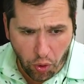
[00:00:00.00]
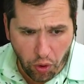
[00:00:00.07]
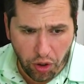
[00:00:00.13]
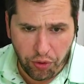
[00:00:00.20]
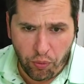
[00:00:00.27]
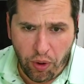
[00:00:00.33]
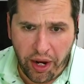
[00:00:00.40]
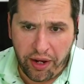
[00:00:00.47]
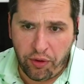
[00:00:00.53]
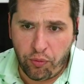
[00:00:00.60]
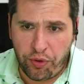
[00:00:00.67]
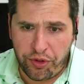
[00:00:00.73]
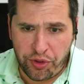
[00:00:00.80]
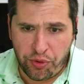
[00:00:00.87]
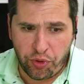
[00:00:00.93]
All the
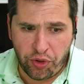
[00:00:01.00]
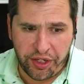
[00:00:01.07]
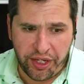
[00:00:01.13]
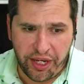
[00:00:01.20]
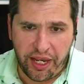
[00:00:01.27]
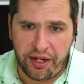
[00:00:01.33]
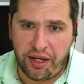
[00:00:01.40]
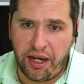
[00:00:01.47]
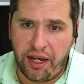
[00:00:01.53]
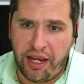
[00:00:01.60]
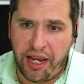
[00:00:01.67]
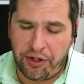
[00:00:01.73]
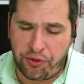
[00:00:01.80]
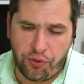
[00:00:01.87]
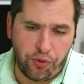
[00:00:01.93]
while, when you look
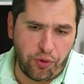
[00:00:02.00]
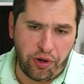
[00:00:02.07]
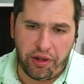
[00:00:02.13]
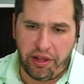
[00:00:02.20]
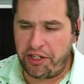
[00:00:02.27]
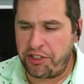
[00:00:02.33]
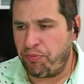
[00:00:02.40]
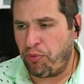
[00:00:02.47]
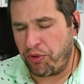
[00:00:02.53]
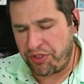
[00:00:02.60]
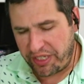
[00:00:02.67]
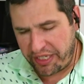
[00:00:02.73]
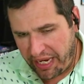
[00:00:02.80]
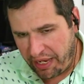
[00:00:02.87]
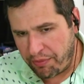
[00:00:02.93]
at crude oil
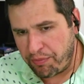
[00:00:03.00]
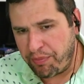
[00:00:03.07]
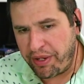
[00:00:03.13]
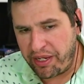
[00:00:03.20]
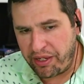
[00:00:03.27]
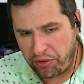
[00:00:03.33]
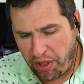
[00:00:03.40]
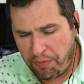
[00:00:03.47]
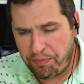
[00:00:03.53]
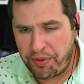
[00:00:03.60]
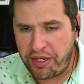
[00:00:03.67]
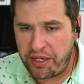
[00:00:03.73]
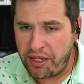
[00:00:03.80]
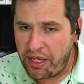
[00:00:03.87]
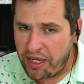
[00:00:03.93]
exports, again, being
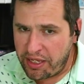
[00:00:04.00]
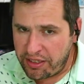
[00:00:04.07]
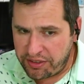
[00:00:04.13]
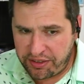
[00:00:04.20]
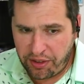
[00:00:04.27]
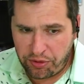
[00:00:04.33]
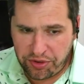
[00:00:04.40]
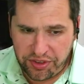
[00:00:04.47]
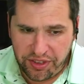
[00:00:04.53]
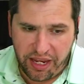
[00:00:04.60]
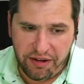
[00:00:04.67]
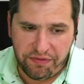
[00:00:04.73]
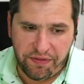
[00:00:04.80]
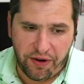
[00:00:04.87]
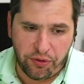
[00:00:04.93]
lumpy, still
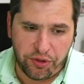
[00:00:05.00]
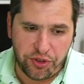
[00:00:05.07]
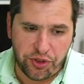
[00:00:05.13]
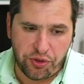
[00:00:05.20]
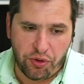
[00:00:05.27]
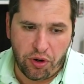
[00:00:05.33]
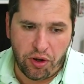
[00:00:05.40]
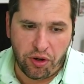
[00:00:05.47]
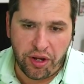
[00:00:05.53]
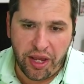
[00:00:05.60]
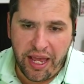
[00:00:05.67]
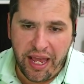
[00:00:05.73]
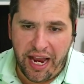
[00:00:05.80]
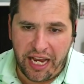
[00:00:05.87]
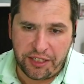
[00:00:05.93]
staying fairly strong.
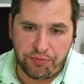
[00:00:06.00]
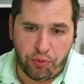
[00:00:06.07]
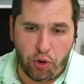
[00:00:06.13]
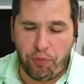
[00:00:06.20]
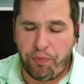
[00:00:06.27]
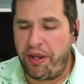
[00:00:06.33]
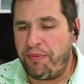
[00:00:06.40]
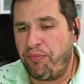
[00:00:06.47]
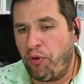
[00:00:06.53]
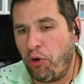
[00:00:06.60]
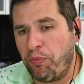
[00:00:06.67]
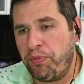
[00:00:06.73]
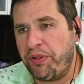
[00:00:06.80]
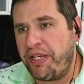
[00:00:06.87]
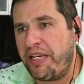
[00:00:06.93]
As propane,
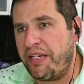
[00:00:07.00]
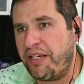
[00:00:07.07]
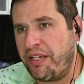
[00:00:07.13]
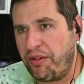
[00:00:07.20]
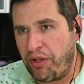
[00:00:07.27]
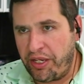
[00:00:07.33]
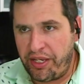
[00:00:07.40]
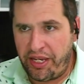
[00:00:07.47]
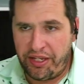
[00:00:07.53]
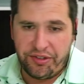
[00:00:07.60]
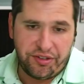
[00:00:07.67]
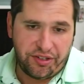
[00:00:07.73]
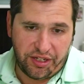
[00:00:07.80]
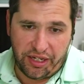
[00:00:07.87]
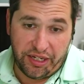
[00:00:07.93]
propylene
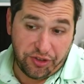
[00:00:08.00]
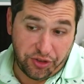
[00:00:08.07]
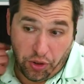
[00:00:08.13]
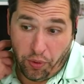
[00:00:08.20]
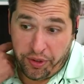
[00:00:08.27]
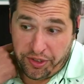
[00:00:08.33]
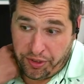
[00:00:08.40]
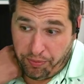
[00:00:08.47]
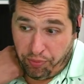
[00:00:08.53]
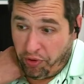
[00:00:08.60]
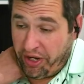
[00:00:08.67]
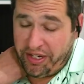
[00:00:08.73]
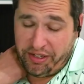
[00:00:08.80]
is going to